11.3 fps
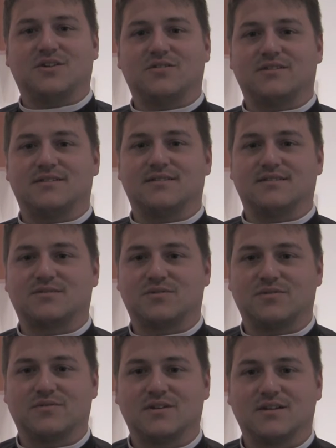know, this sort
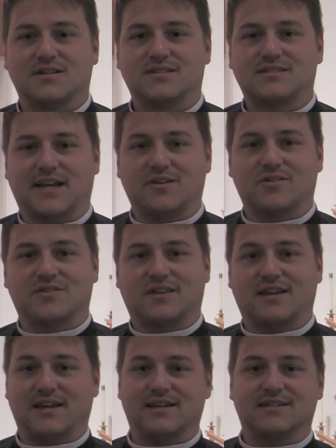of Seder's
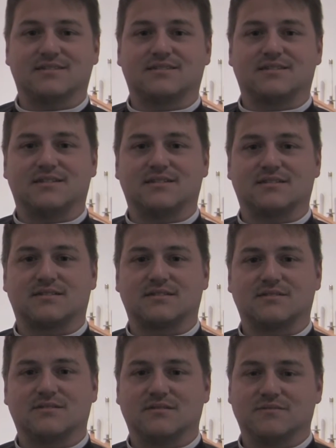thing is
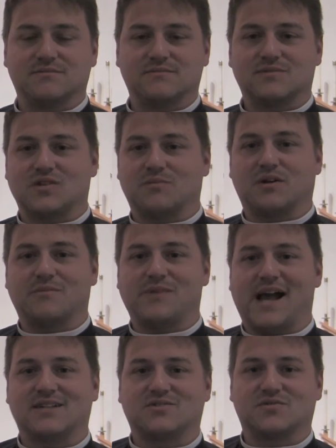is the celebrating the
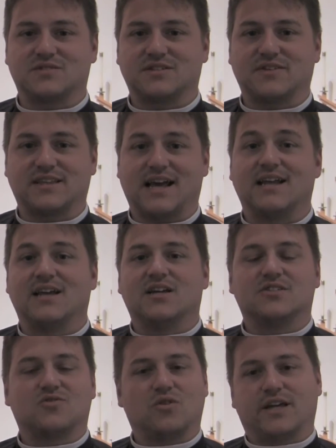Passover and stuff like that
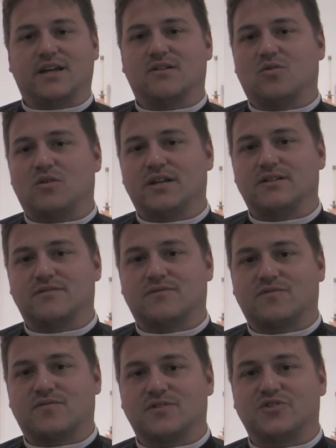is only only
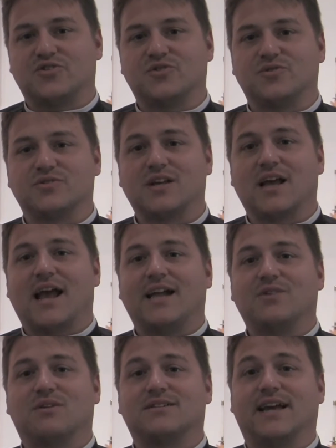for the Jews. And
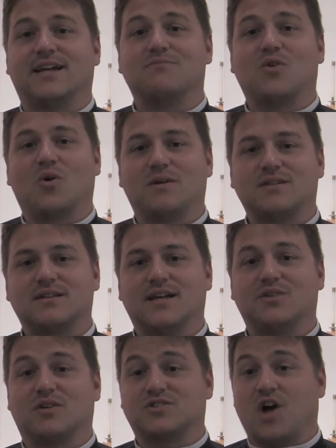you want to take a moment and
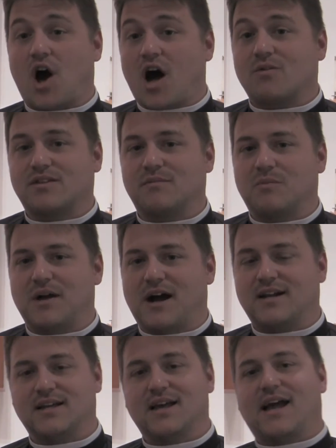you want to talk with him
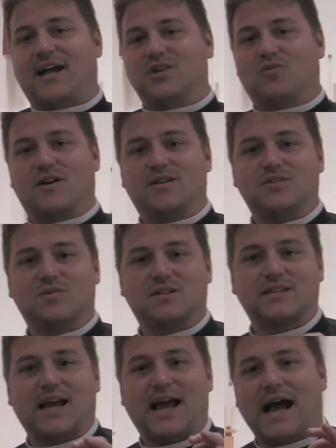about it, and you want to you want to
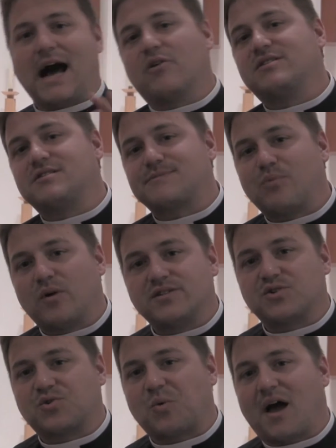say, how does this point
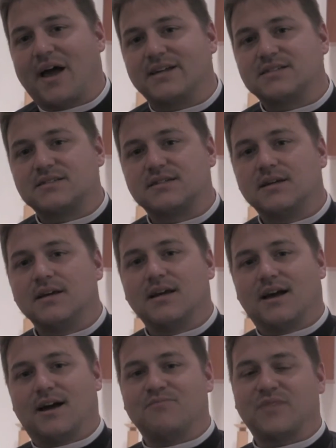to Christ?
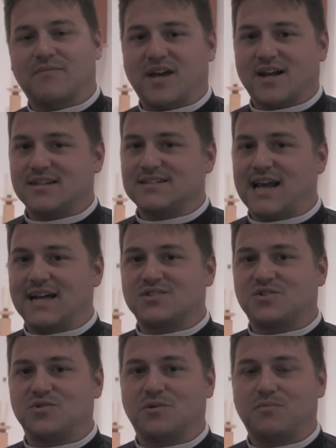Um, I'm not going to
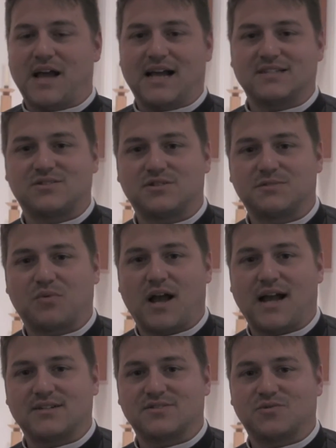tattoo a pastor's
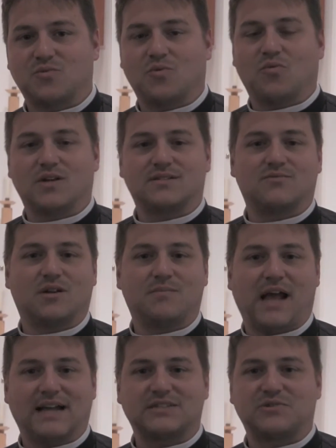practice or what's what a
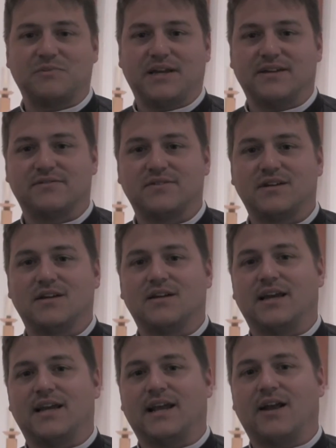pastor may have
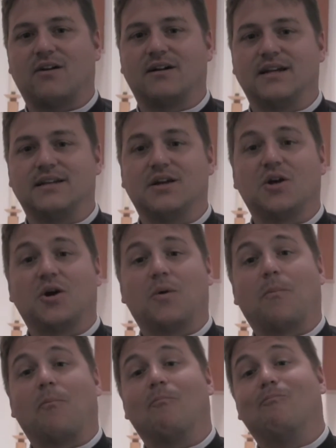inherited,
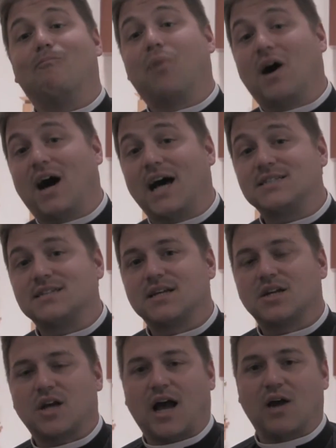but
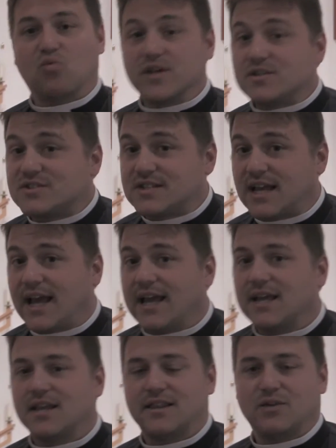I will say
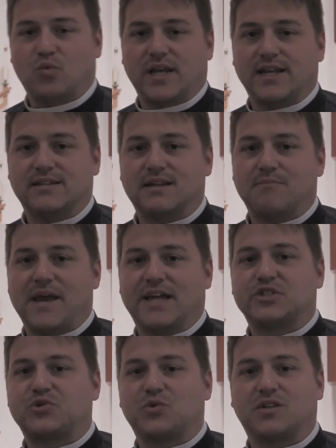that we need to make
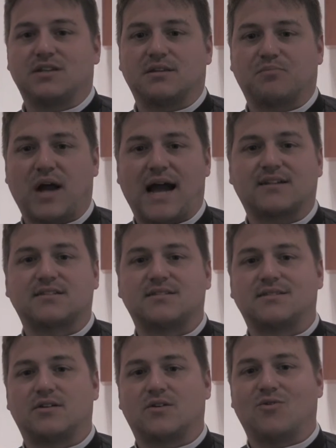sure that the
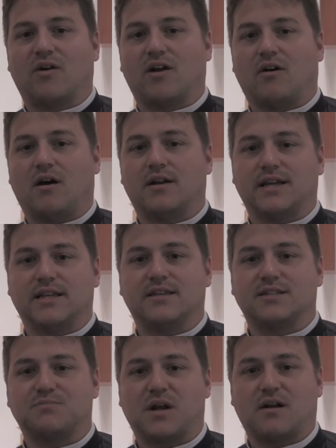practices that are going on in
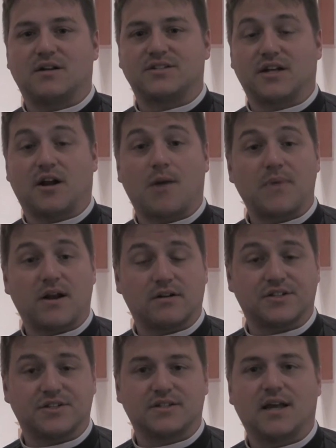these parish in our
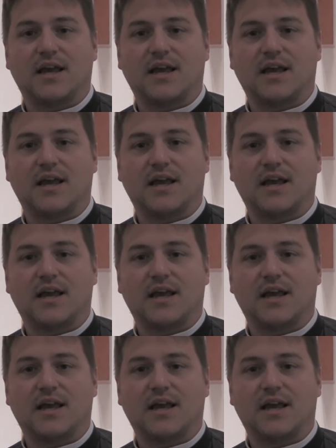parish